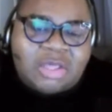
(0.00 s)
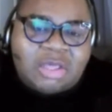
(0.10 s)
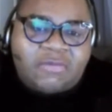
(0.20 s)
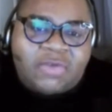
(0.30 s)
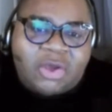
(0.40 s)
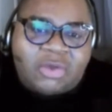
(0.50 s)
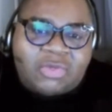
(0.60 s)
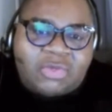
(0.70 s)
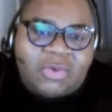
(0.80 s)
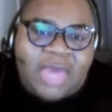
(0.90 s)
So if you go
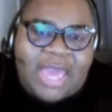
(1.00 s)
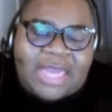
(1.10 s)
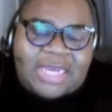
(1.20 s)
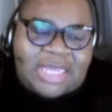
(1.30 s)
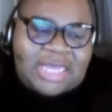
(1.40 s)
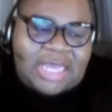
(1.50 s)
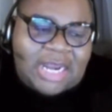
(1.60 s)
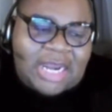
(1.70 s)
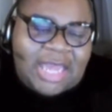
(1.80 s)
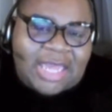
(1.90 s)
to at
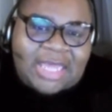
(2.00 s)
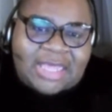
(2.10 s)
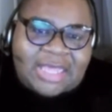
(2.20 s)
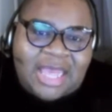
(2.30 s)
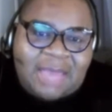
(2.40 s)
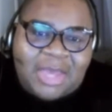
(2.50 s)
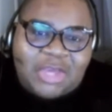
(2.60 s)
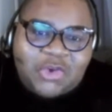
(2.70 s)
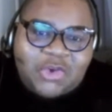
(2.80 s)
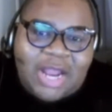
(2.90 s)

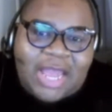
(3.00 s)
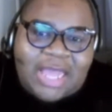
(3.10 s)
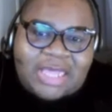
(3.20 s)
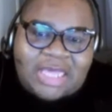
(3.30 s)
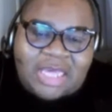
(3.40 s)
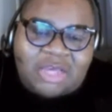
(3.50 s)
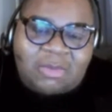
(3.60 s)
DENNISMAURICE,